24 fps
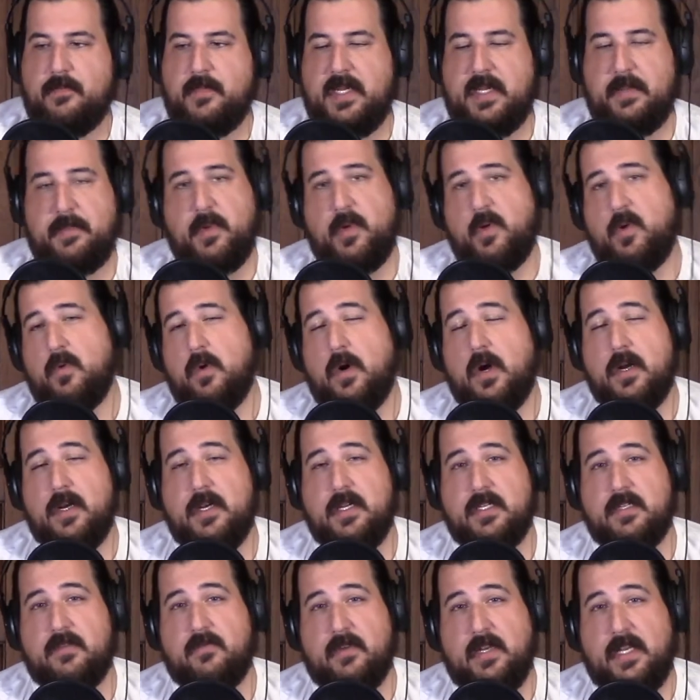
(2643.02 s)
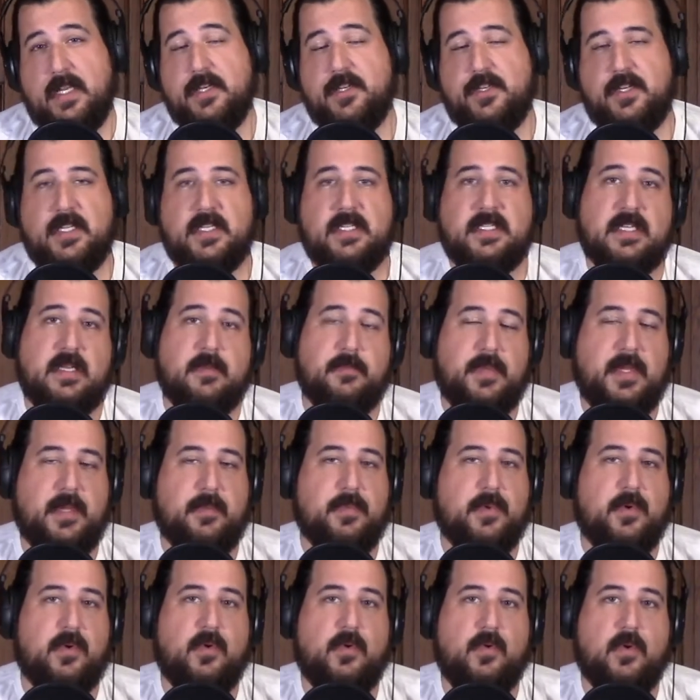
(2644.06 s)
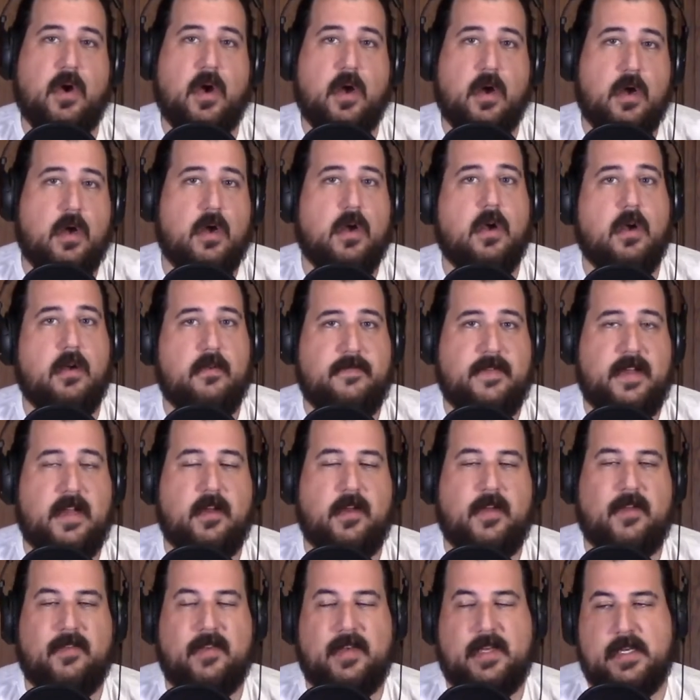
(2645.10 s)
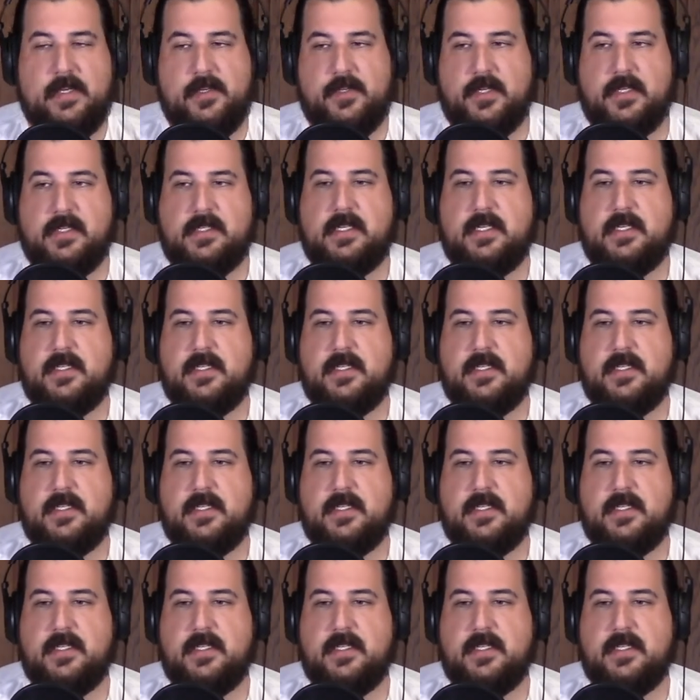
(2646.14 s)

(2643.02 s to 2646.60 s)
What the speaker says: people who aren't as religious and people who are very religious.